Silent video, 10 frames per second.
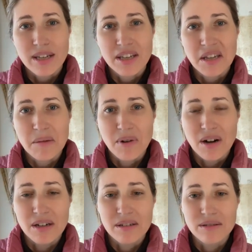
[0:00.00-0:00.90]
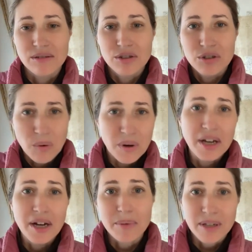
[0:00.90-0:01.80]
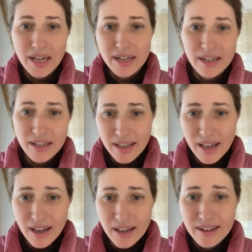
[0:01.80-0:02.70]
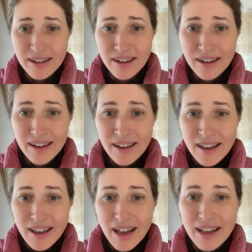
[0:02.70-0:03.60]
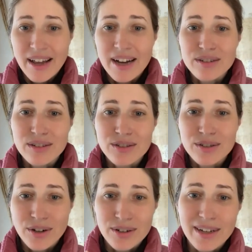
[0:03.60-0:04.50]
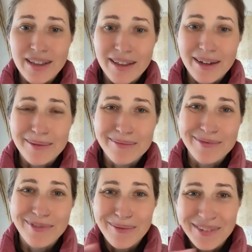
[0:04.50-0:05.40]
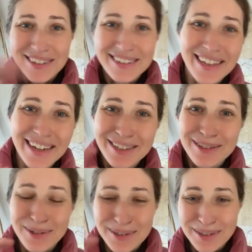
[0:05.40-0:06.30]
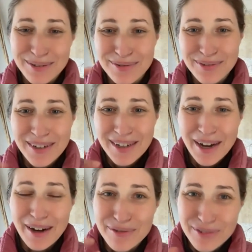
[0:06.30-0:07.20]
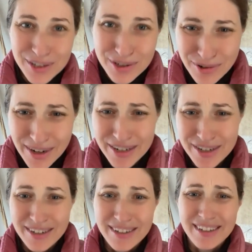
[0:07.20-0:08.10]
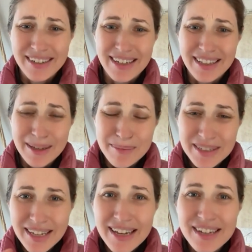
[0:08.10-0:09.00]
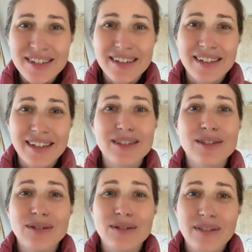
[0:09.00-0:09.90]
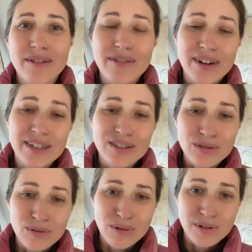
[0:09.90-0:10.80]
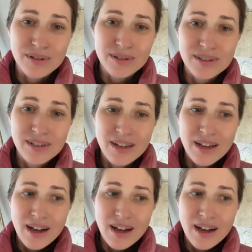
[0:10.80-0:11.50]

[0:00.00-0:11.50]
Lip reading: that keep on showing up again and again, and actually turning them from this like source of frustration and limitation into the very source